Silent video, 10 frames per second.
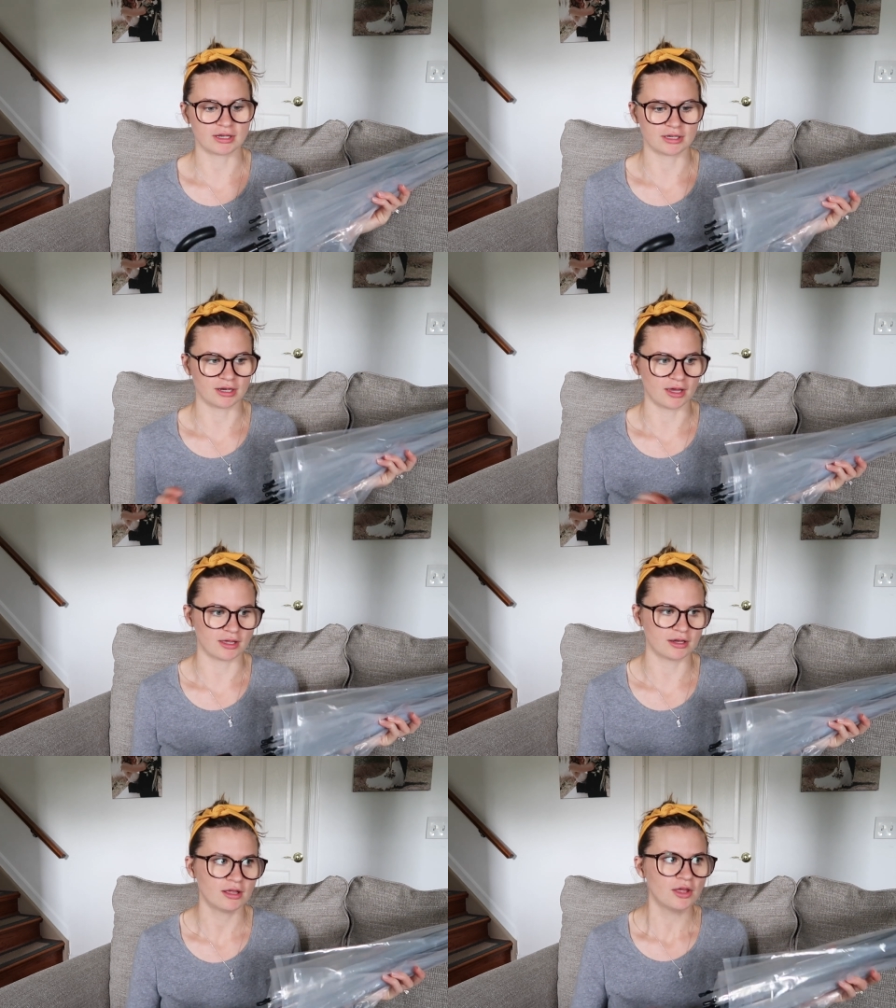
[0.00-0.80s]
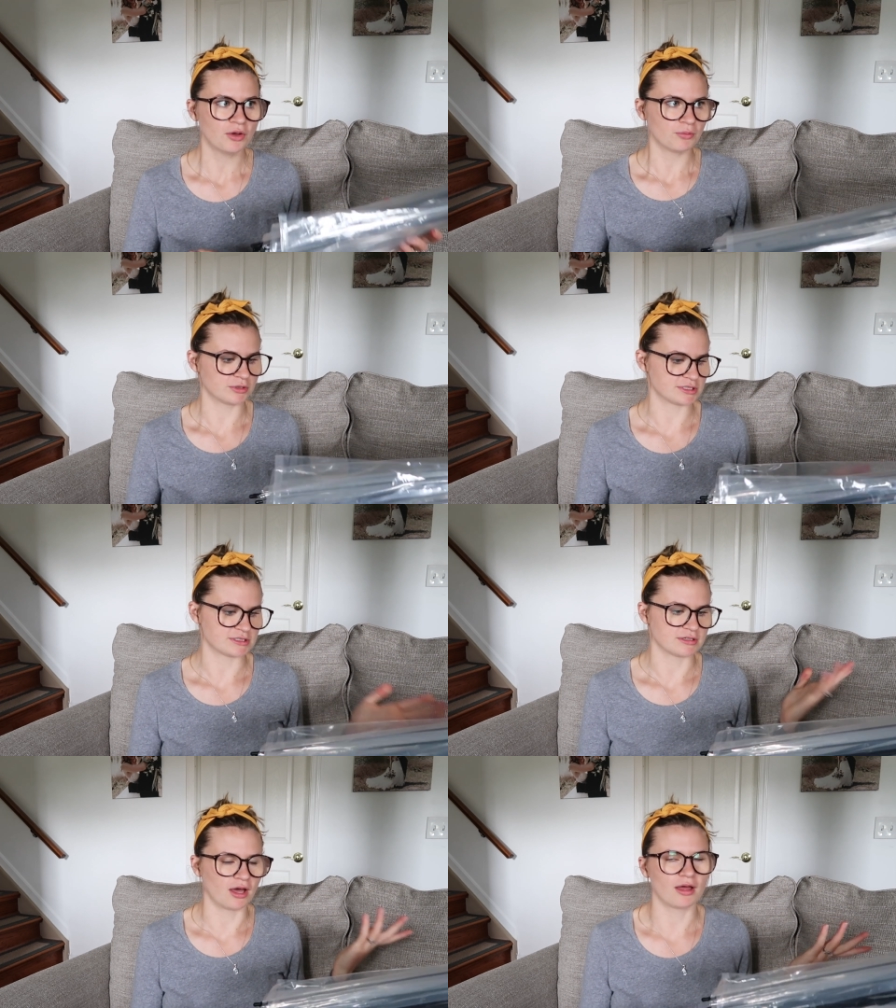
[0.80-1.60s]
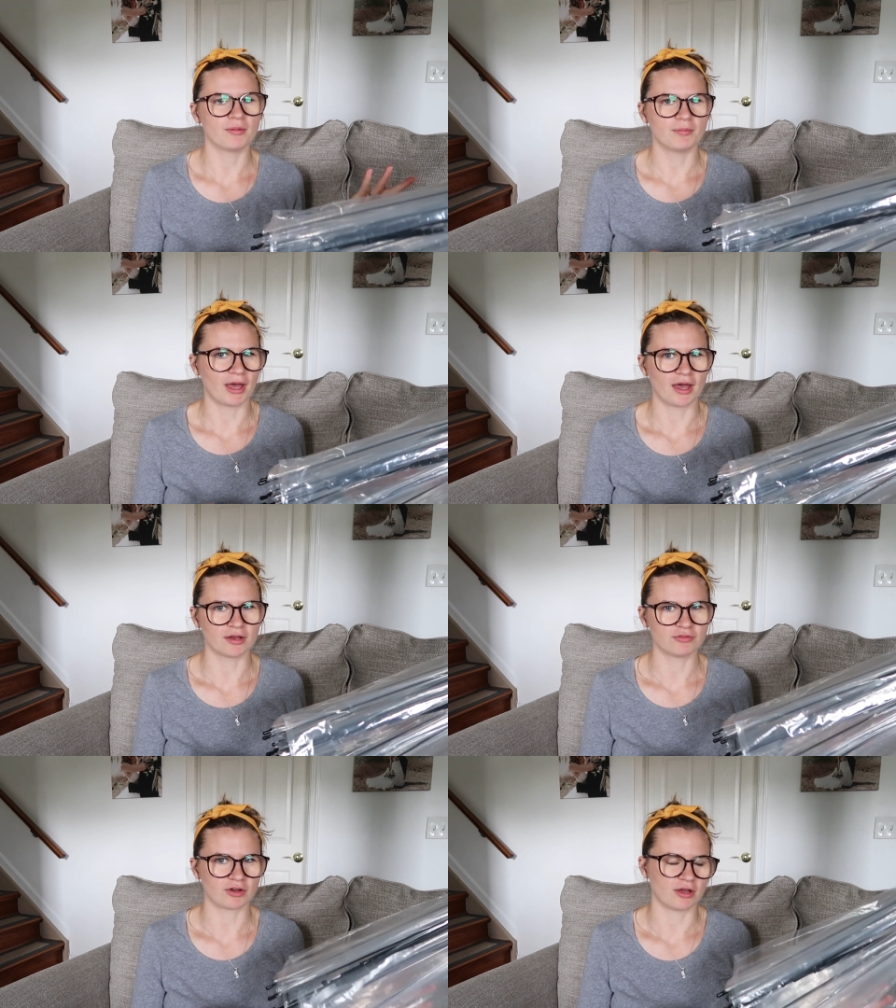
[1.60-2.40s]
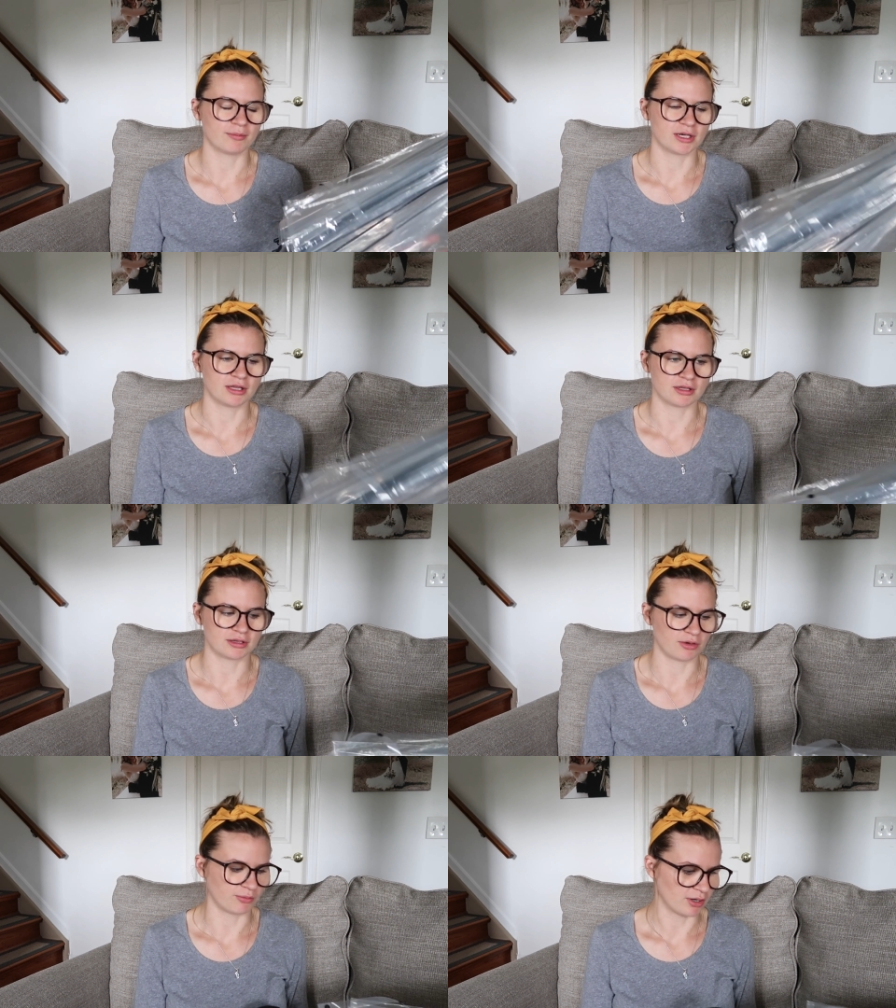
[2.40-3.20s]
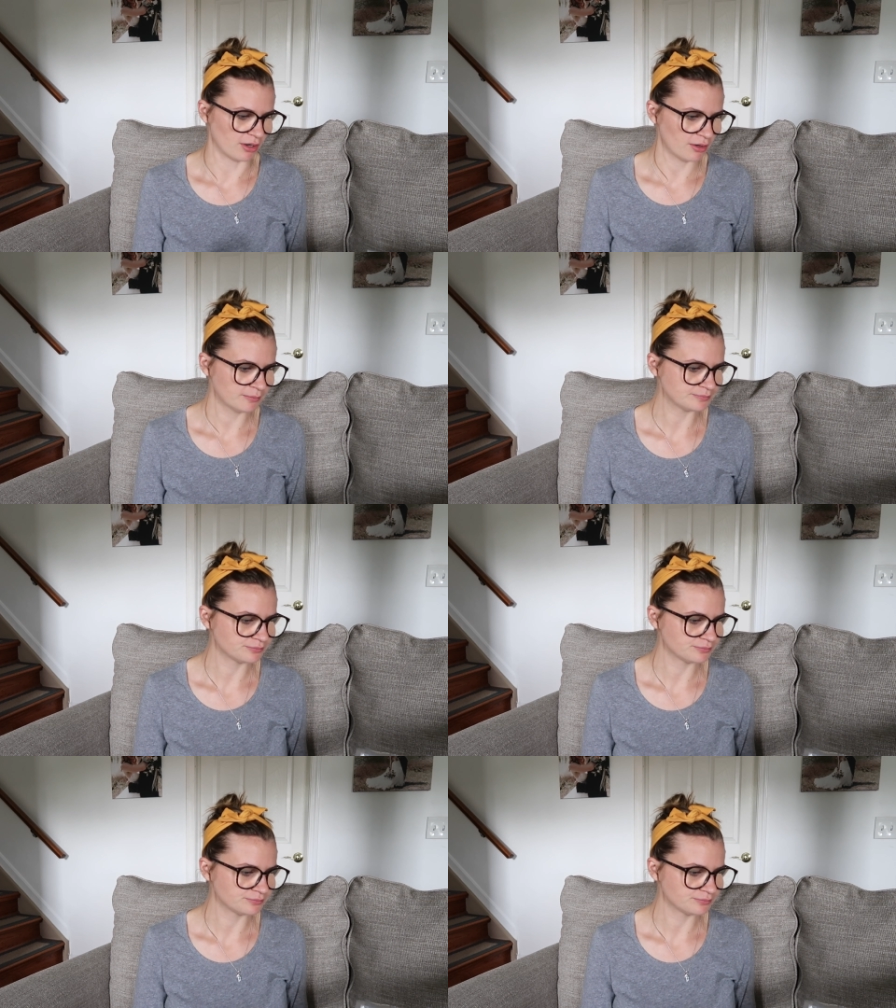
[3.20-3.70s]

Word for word: ninety-nine, which is not bad for how many that there were.